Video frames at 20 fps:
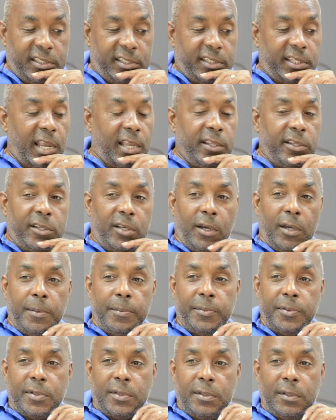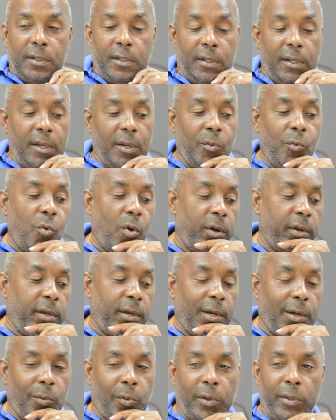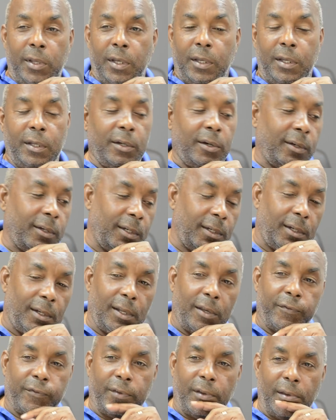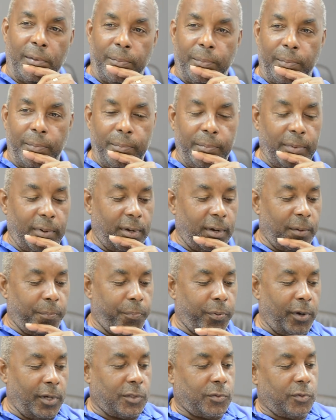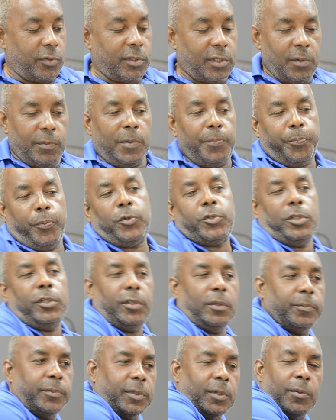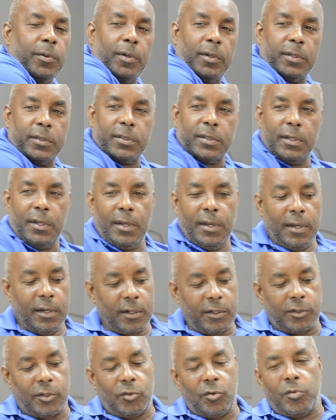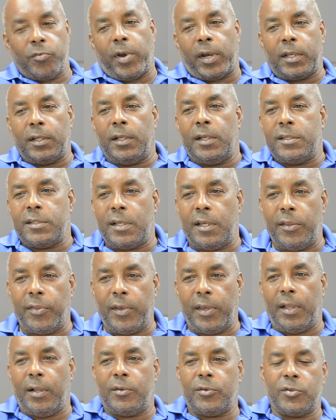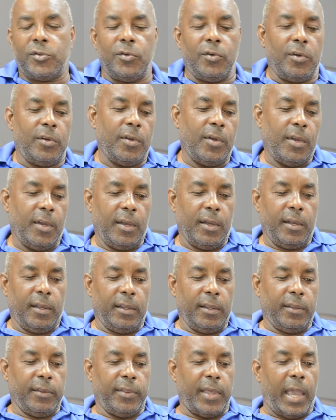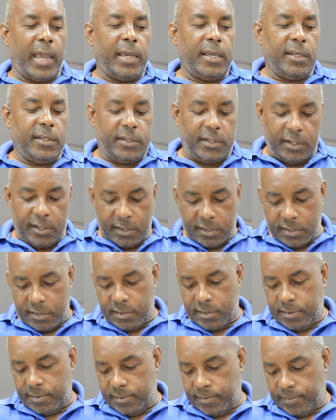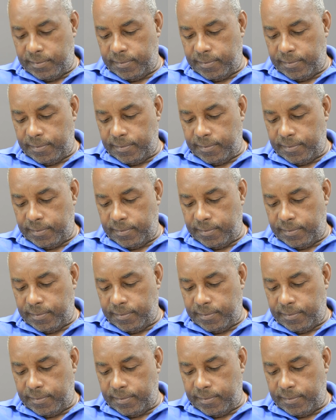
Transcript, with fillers: ten times in one year what they can earn in a lifetime. But our parents were still pushing them towards because they don't recognize anything else. So that is a